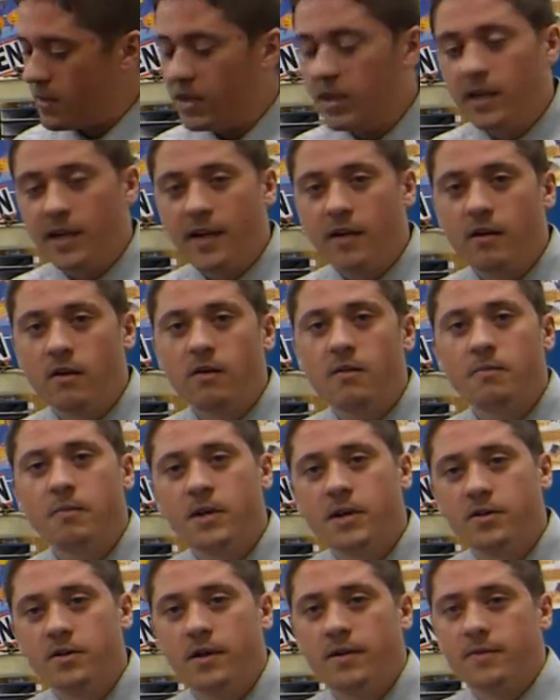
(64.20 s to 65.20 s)
clear,
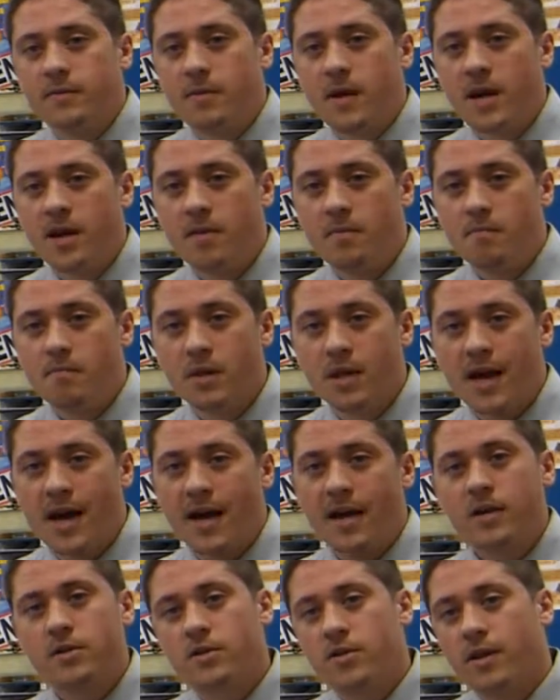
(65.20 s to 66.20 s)
but you do have to paint them
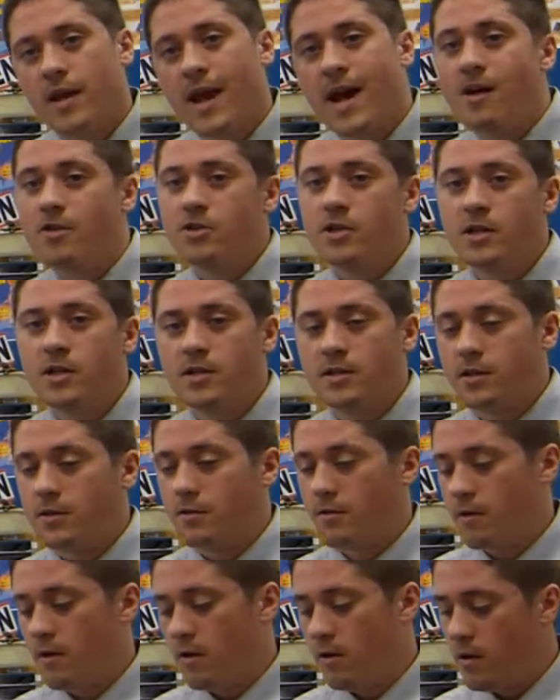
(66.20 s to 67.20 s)
black so the algae doesn't
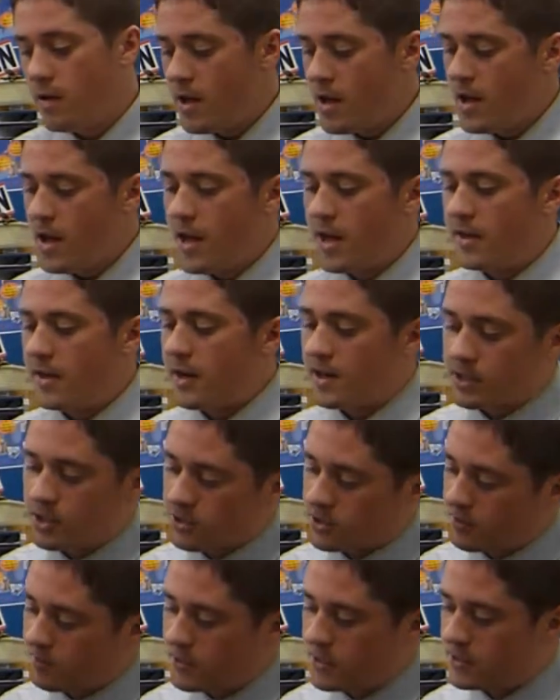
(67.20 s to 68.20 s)
grow. And then I just
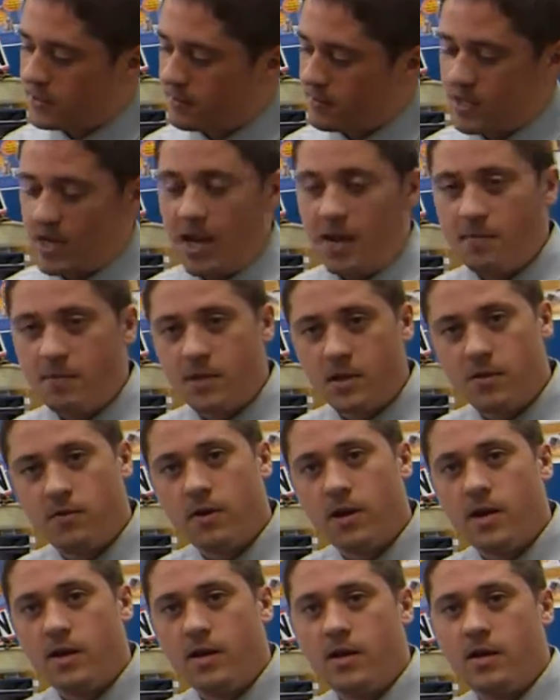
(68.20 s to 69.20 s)
use a piece of tape to
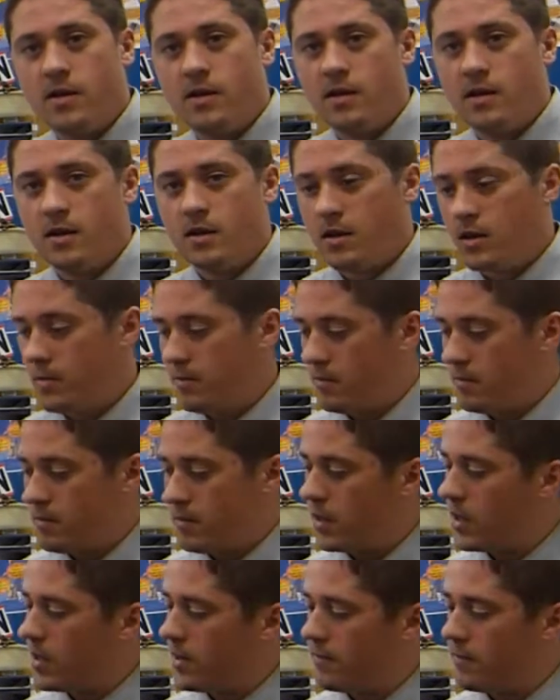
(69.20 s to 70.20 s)
create a
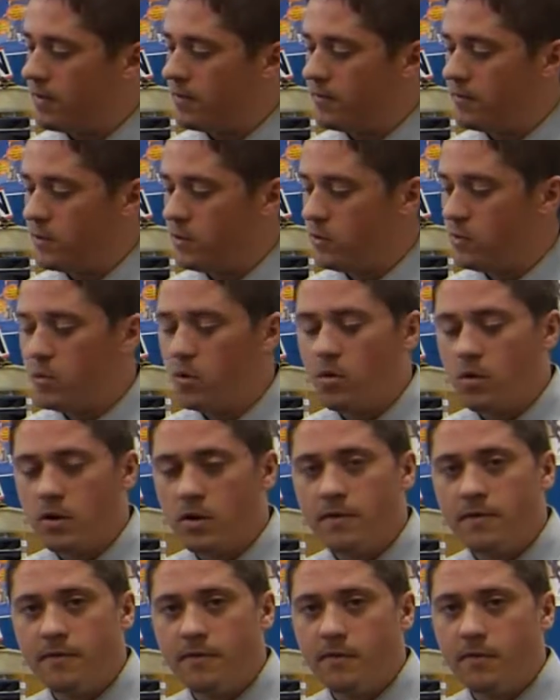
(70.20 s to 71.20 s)
kind of a viewport
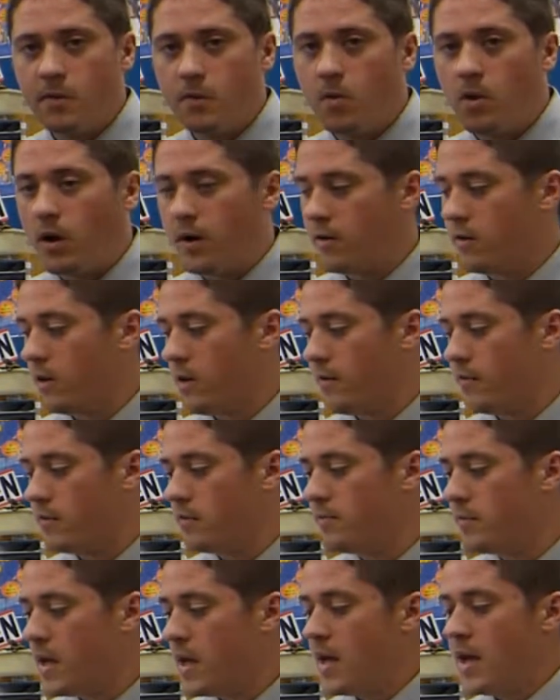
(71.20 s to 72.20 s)
for the water level.
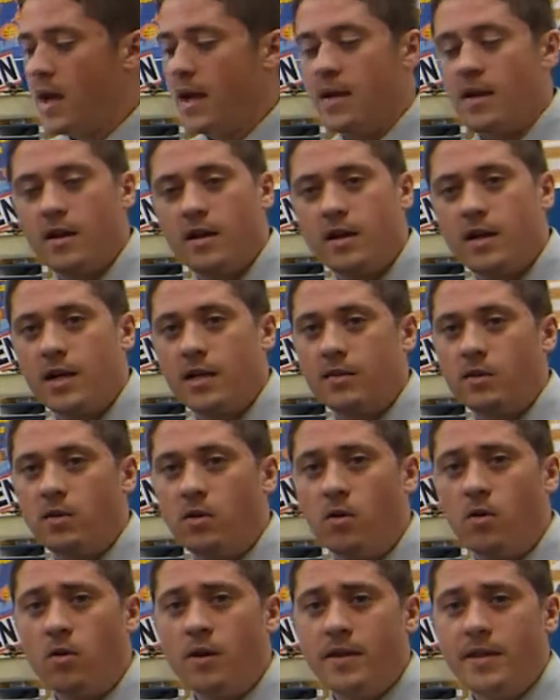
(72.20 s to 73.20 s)
And then you cut the
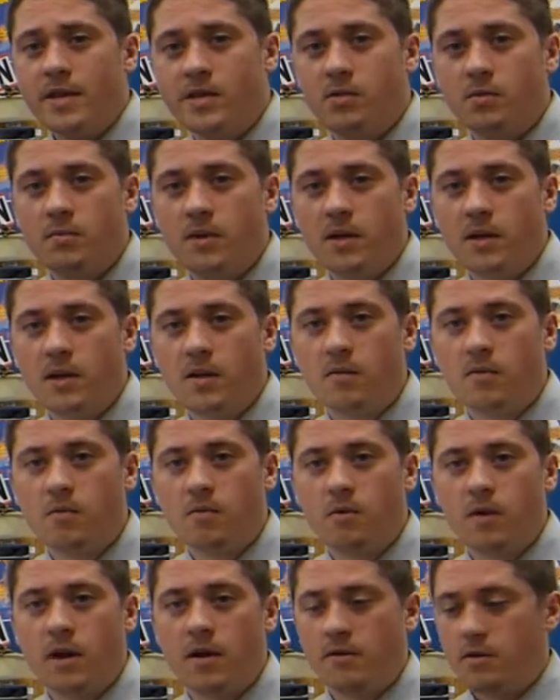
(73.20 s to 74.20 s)
hole, and this would be
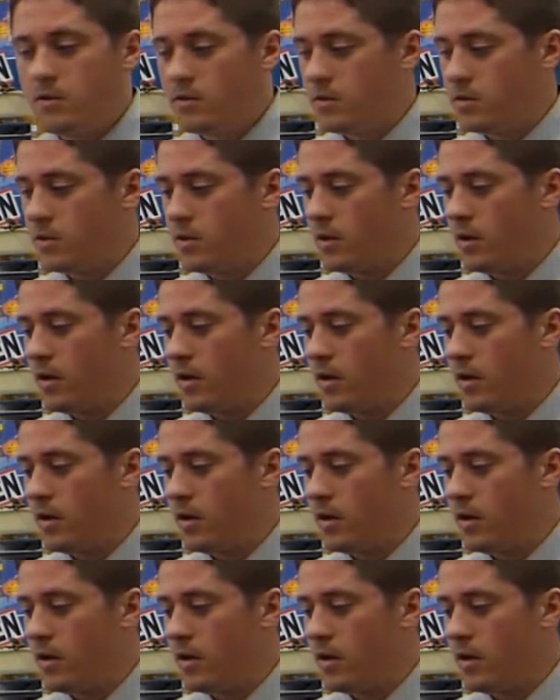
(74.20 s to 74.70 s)
what I would use